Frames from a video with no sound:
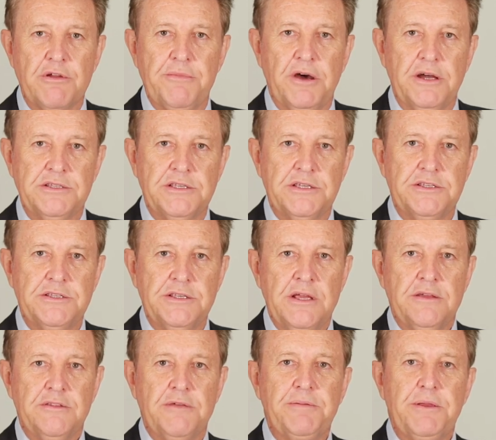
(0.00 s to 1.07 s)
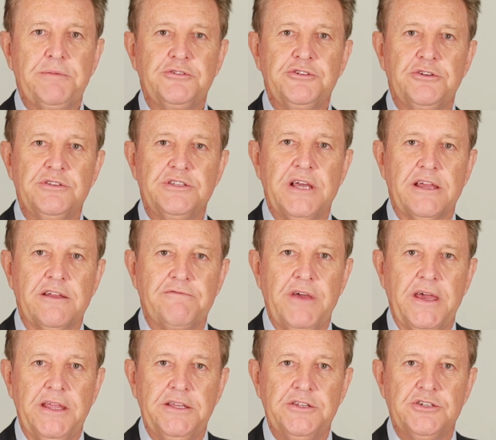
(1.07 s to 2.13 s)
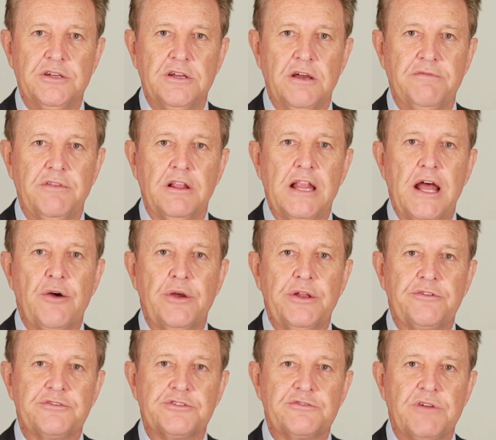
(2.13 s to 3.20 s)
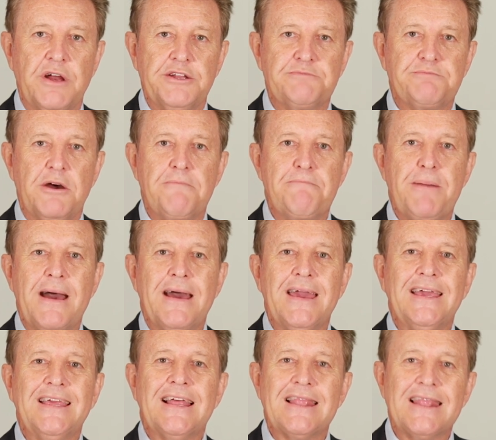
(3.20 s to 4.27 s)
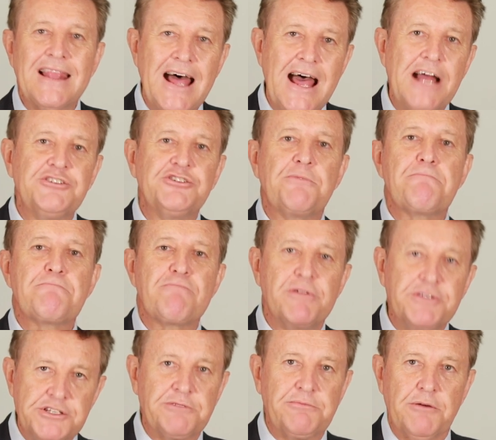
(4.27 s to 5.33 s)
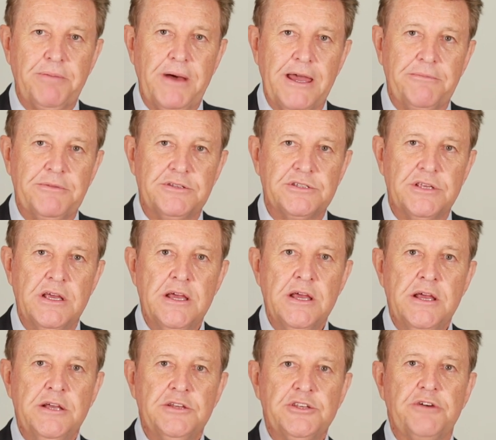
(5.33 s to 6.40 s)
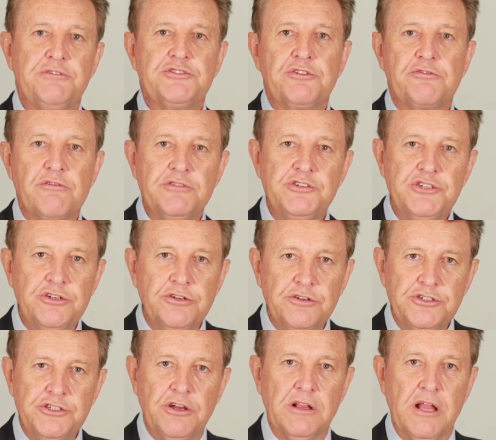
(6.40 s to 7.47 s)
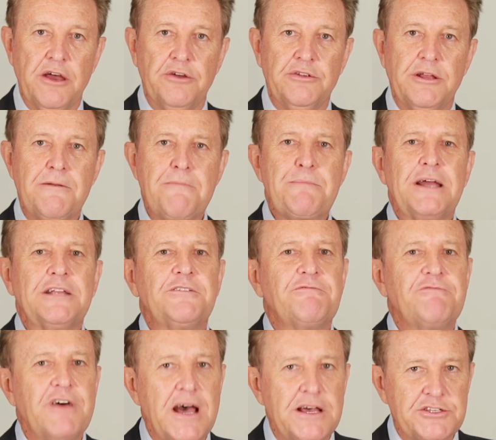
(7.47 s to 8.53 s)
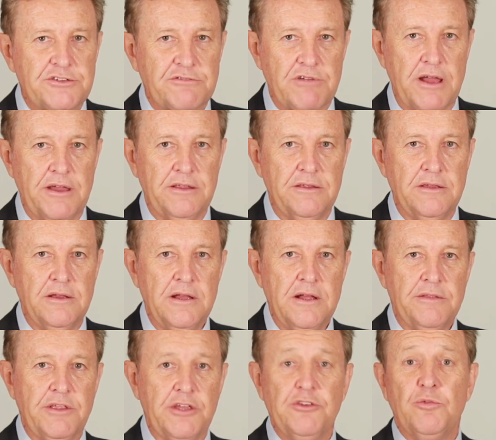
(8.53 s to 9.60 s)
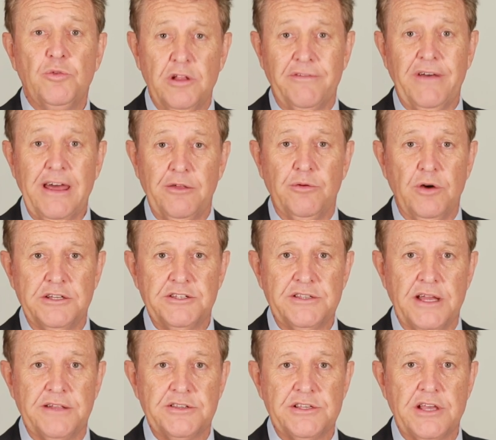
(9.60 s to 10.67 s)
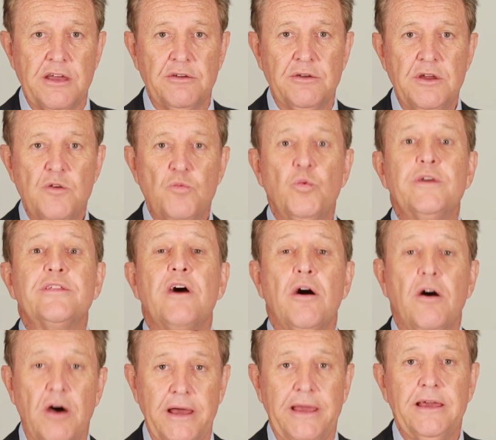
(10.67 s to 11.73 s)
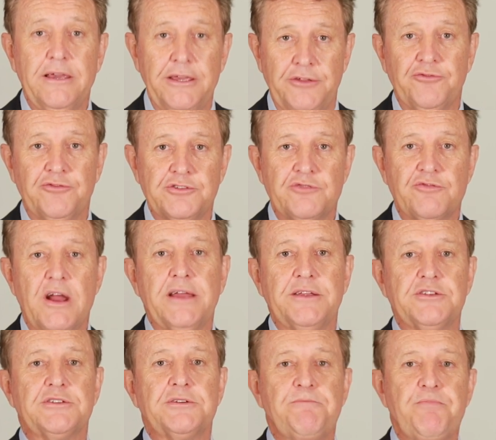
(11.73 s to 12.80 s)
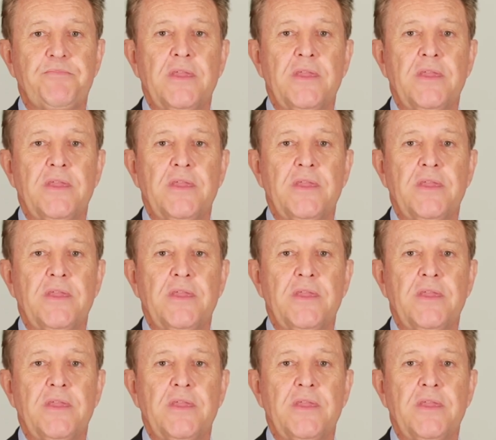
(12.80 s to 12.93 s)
reminds us that people should take advantage of the lower interest rates by paying larger principal payments so as to reduce your loan at a much faster rate than you would have otherwise done so with higher interest rates.